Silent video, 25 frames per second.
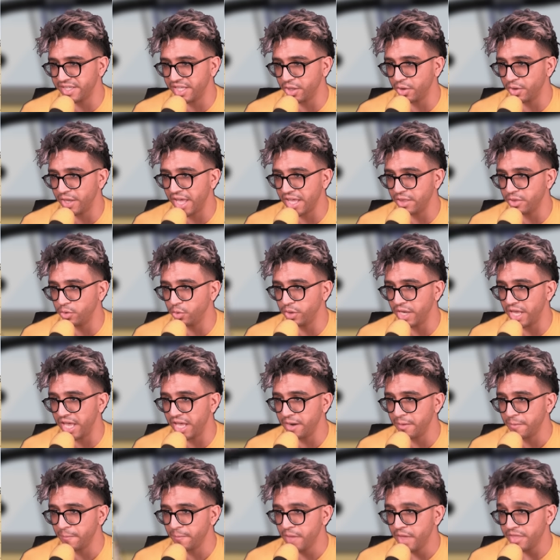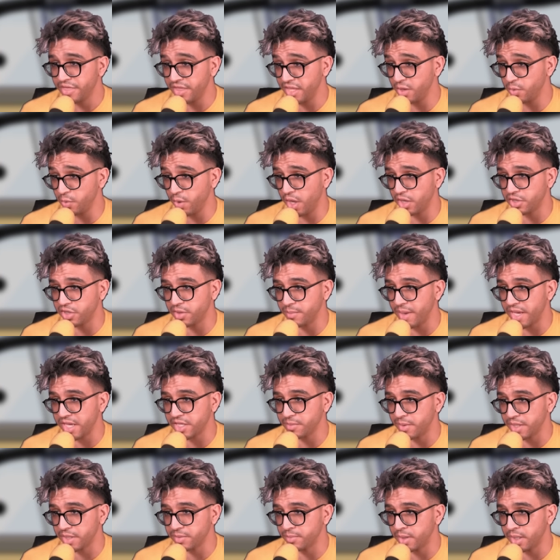still can't do that. I think that we also
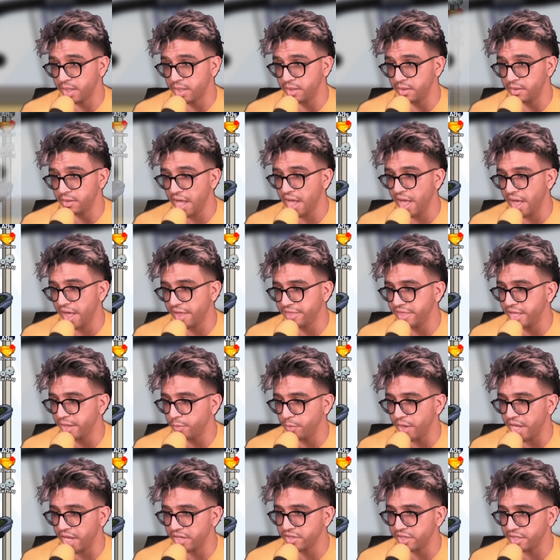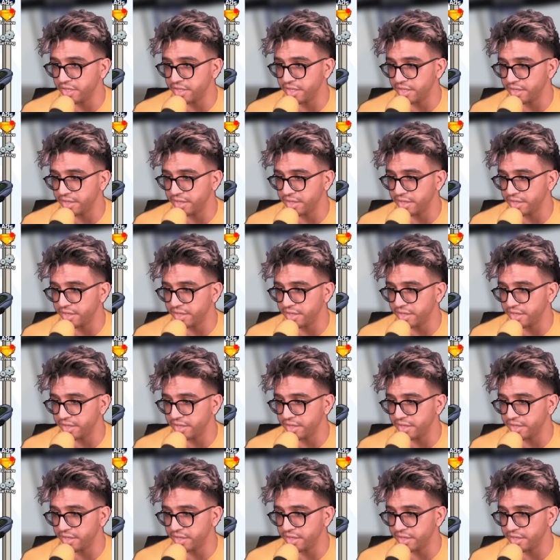maximize money. Oh, yeah, I think we actually